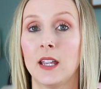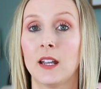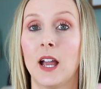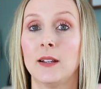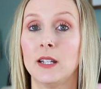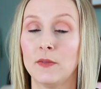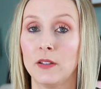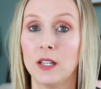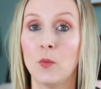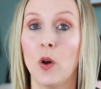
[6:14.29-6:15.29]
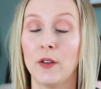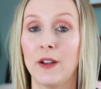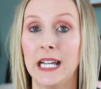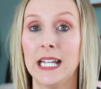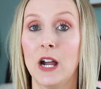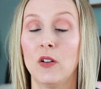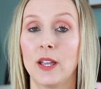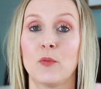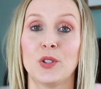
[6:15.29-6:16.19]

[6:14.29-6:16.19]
and I definitely want to find out like